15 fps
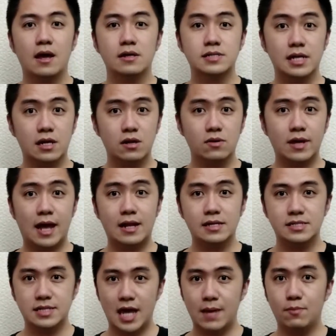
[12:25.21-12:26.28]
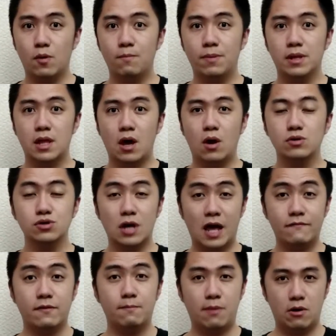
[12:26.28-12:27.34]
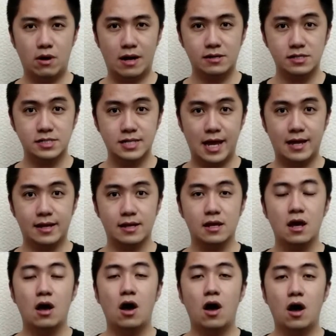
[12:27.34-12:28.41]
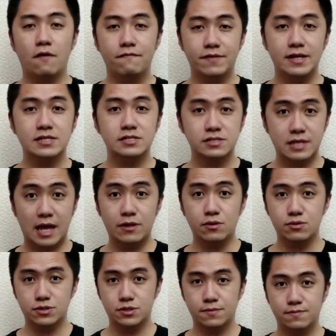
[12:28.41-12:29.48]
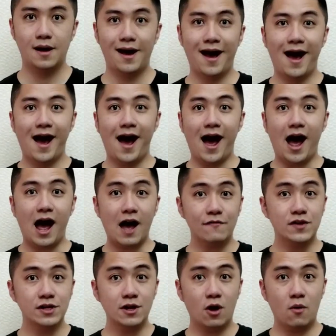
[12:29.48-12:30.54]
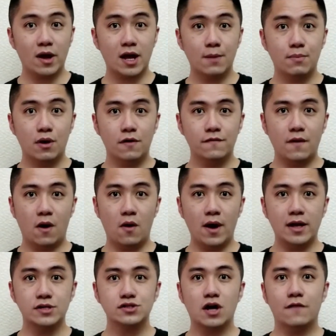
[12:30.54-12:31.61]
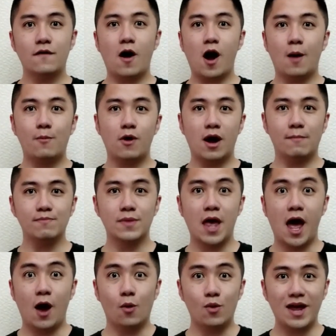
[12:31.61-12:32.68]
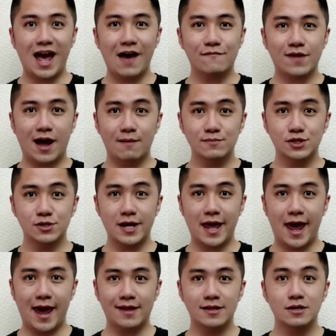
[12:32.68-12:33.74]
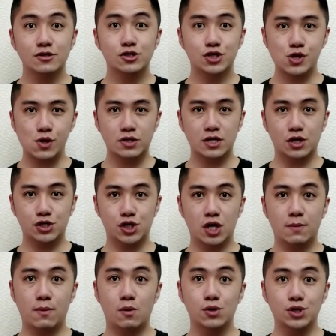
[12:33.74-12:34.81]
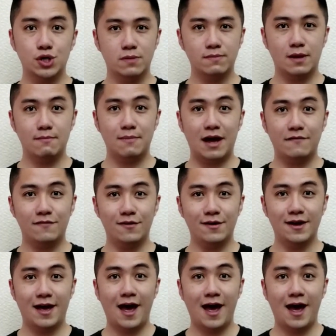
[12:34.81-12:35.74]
Take a look at the table below to have a better understanding of these standards. After knowing above all and solve all problems, we have come to the end. Choose the suitable shipment method.